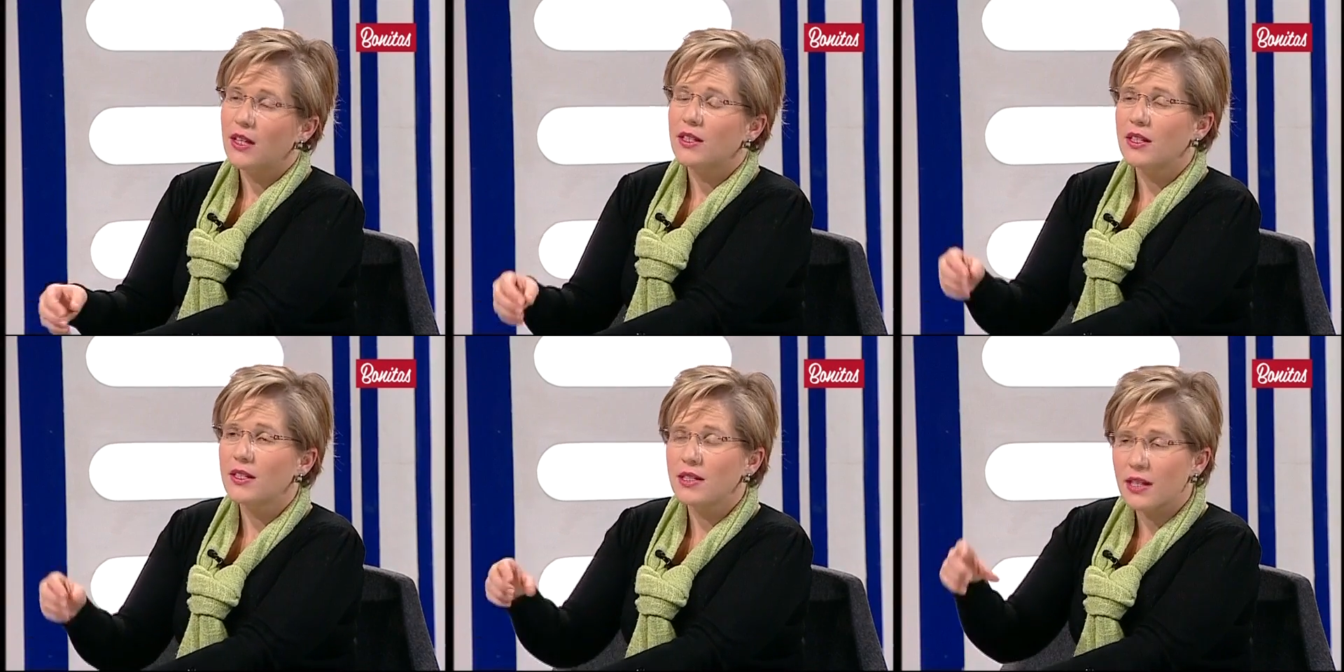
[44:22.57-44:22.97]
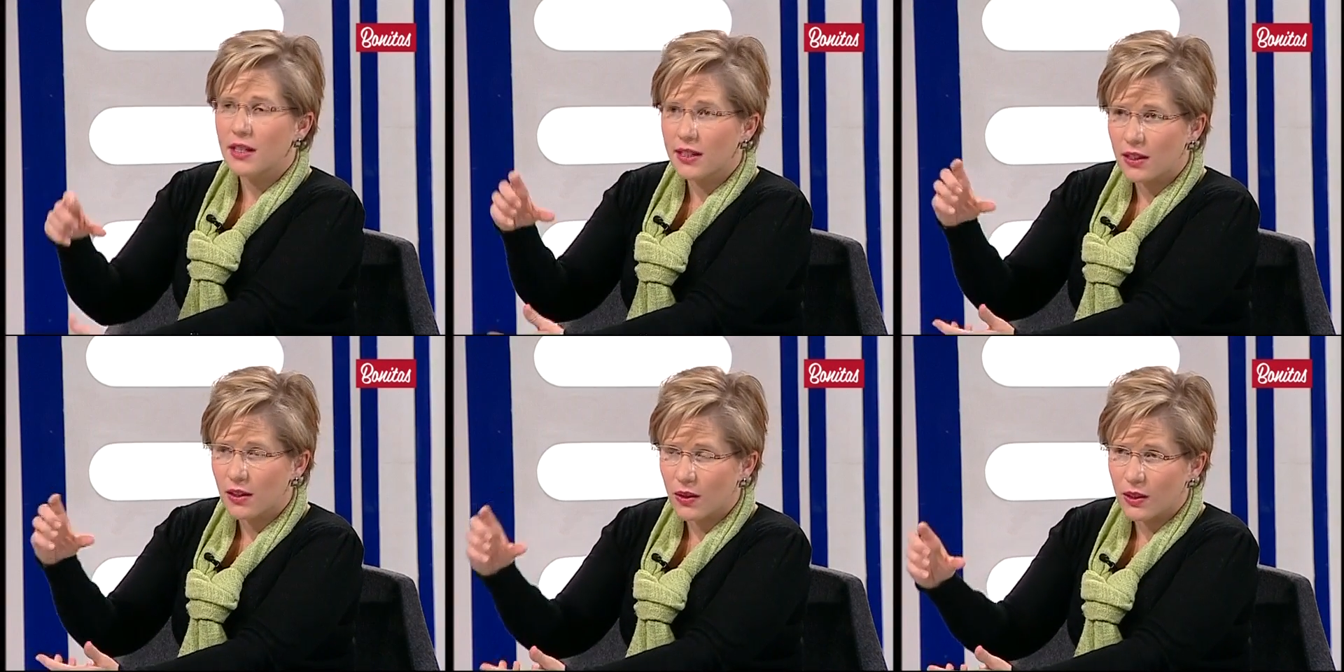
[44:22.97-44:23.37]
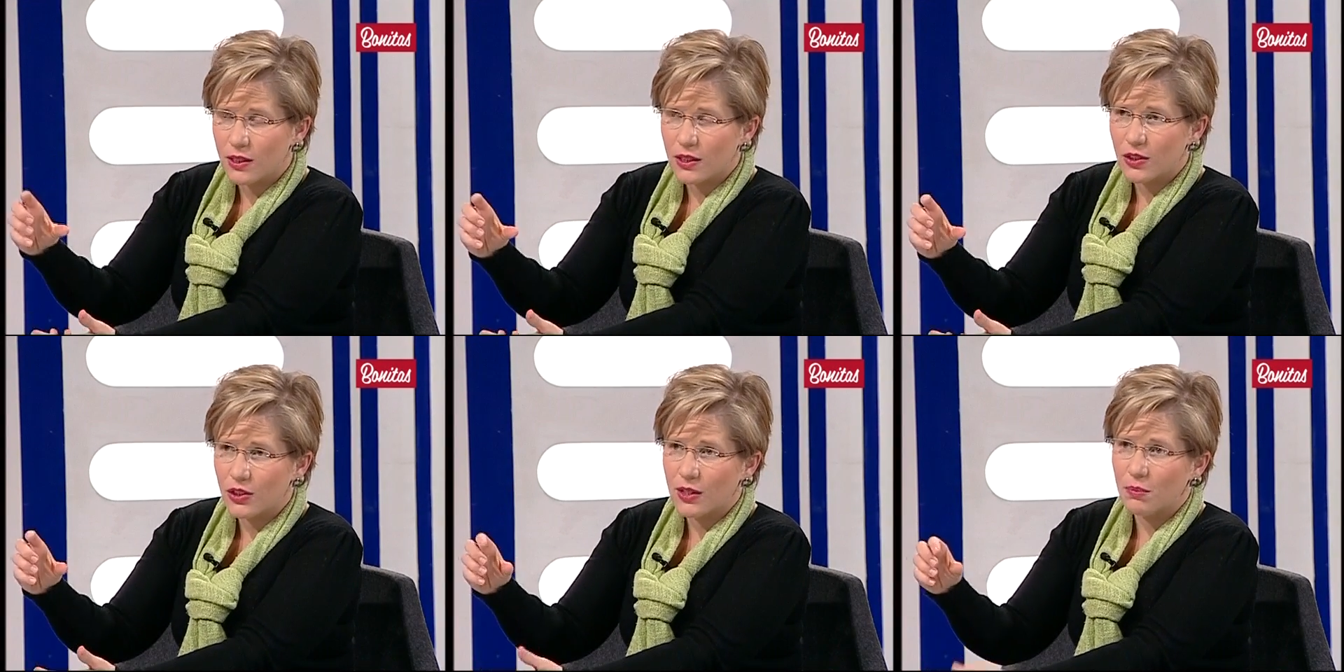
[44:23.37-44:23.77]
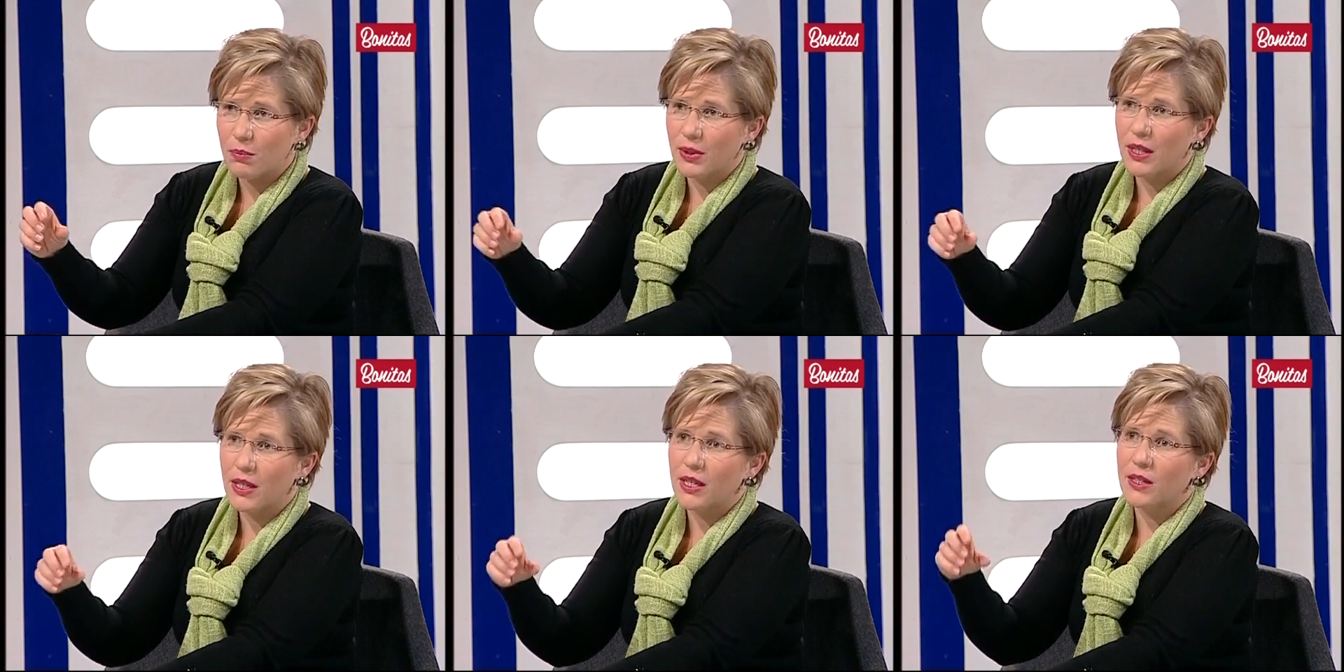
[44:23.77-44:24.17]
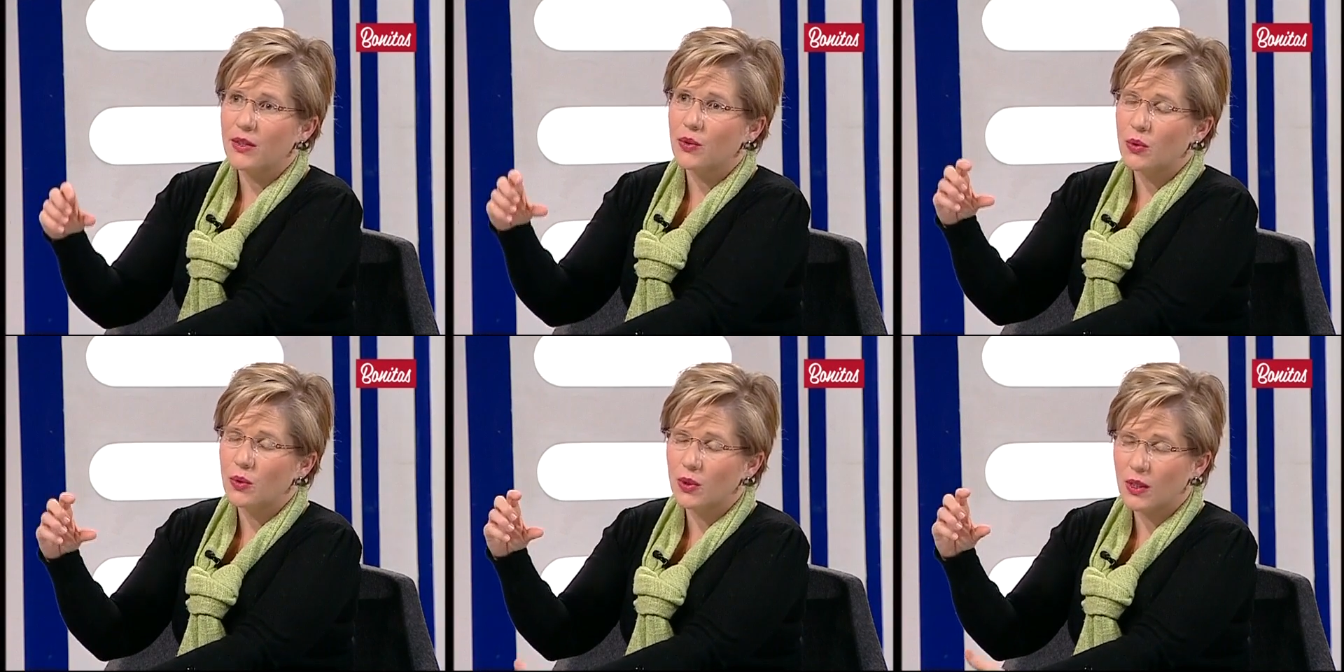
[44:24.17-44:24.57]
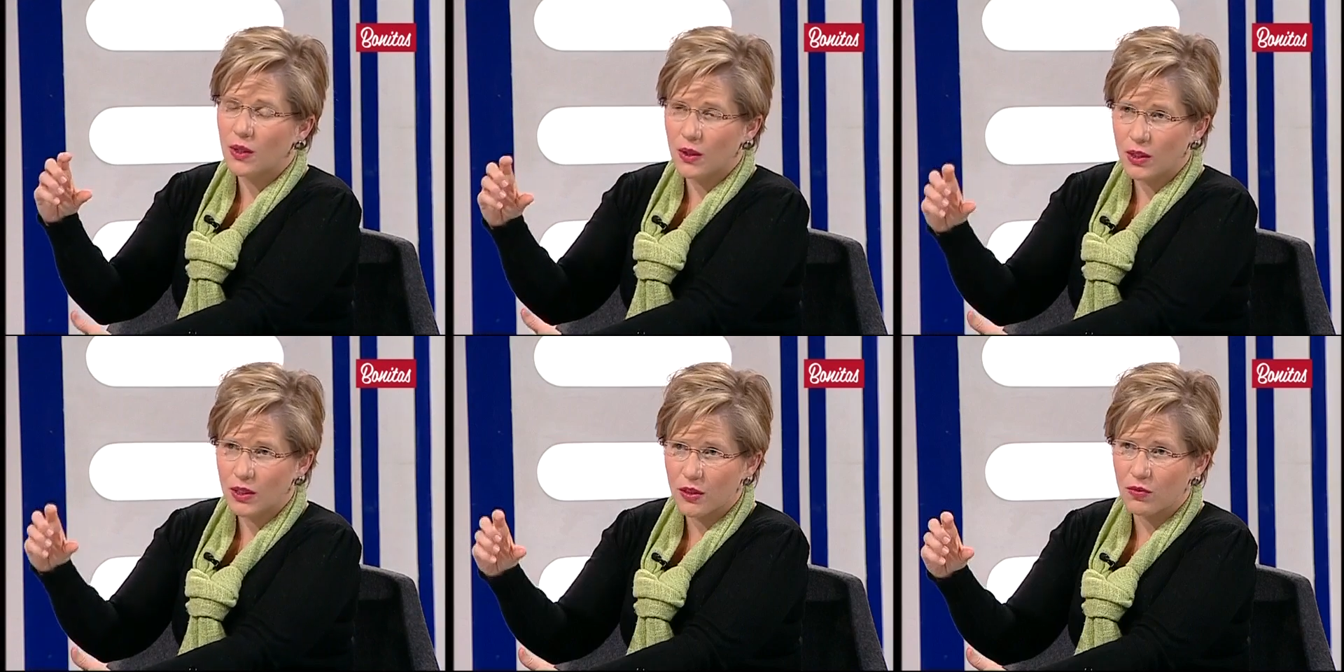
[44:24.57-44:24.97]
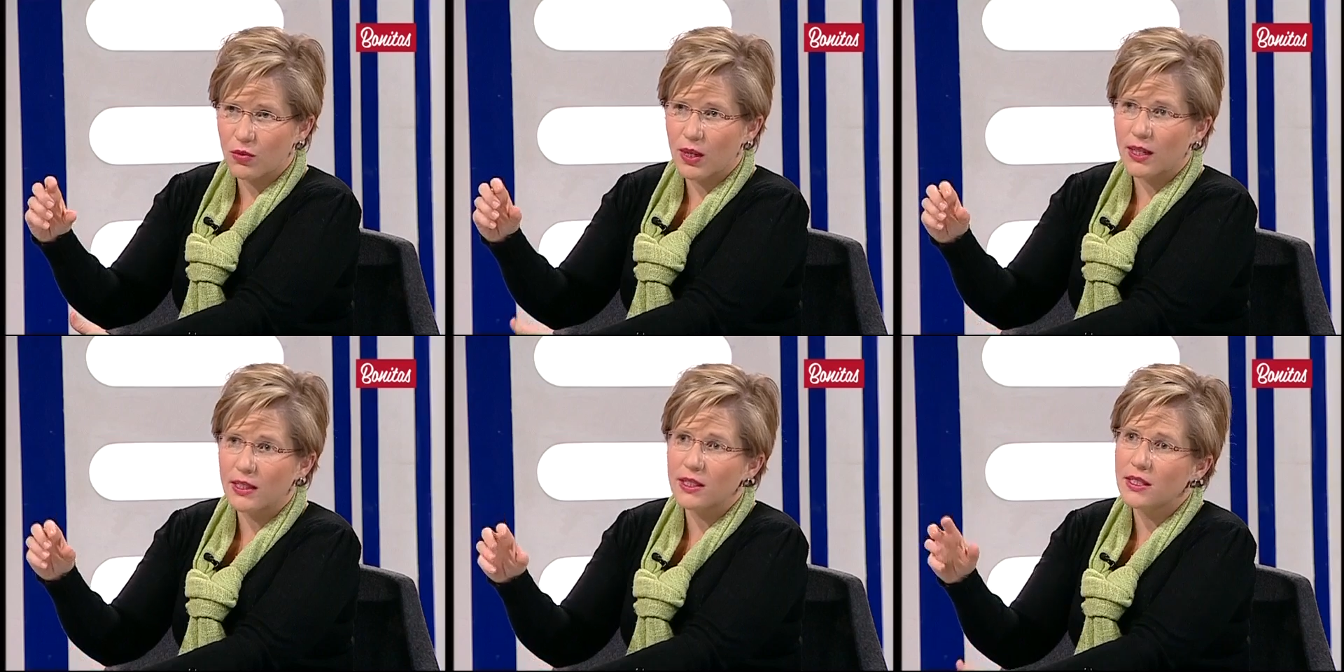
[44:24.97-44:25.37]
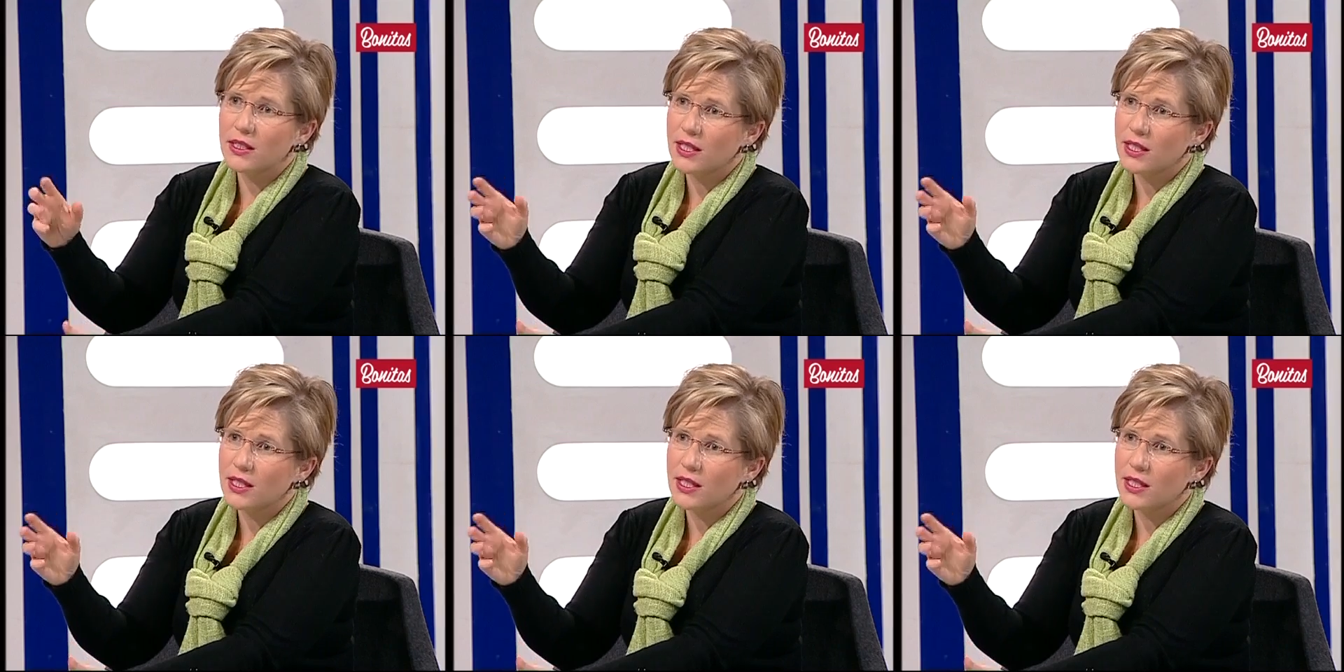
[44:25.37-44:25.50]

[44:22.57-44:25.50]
Things like a glass of champagne or a glass of wine is